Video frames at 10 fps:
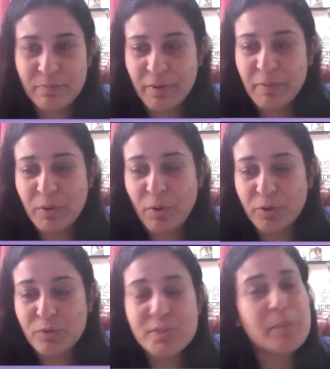maybe
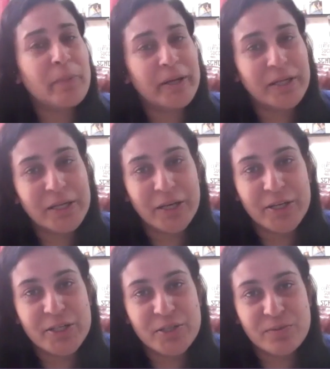gone through some medical
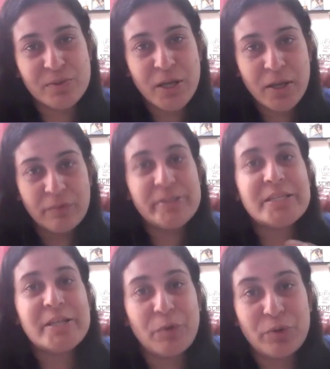conditions
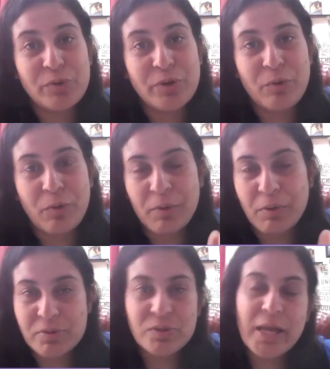which they want to talk
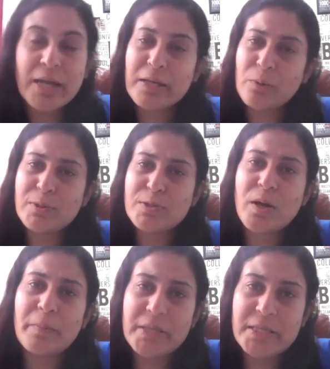about. So that can also
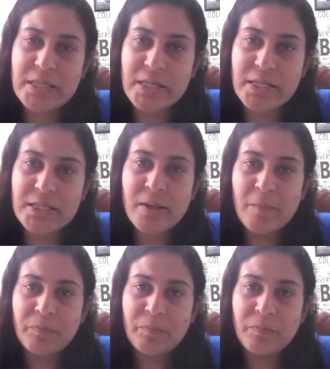come in series.